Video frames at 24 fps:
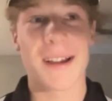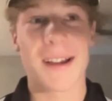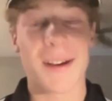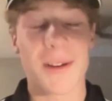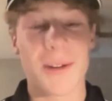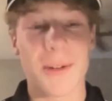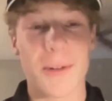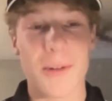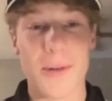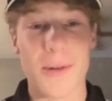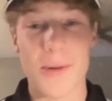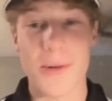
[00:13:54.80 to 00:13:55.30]

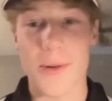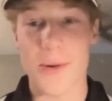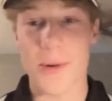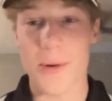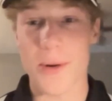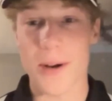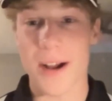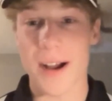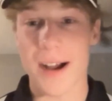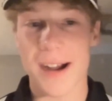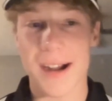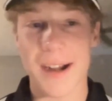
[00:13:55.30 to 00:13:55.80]

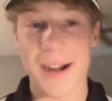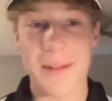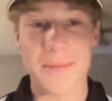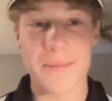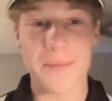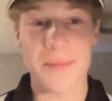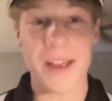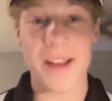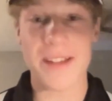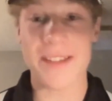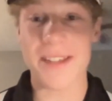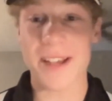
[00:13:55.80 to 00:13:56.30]
Oh,
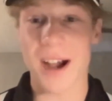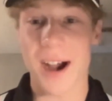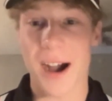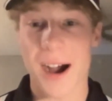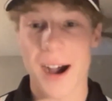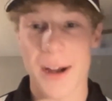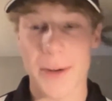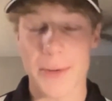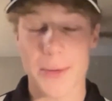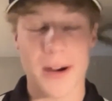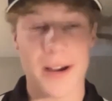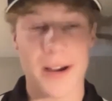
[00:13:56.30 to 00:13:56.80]
that's a
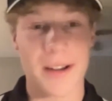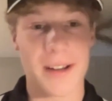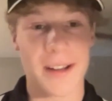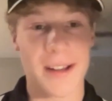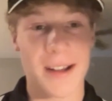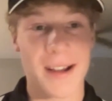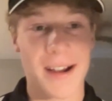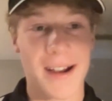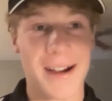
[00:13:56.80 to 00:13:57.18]
hard one.